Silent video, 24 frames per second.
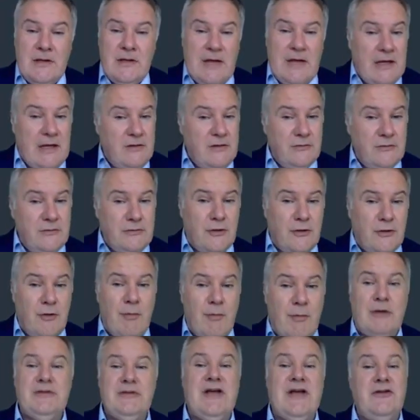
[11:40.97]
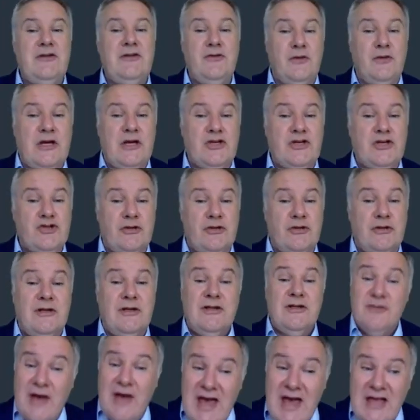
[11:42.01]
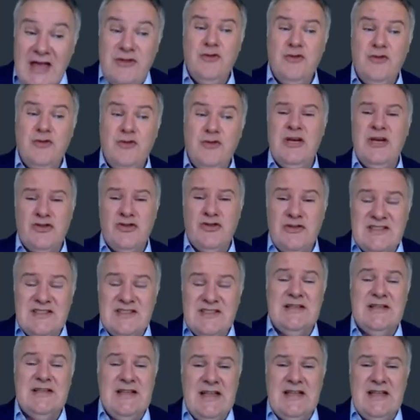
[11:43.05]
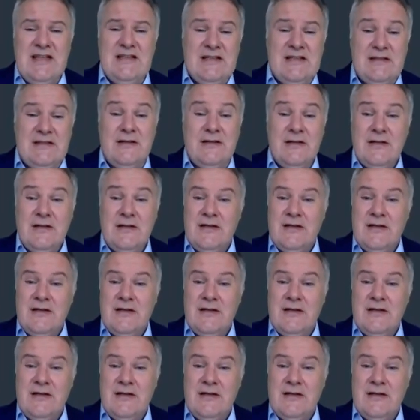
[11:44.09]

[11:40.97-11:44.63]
I don't talk about the education. The education is really needed,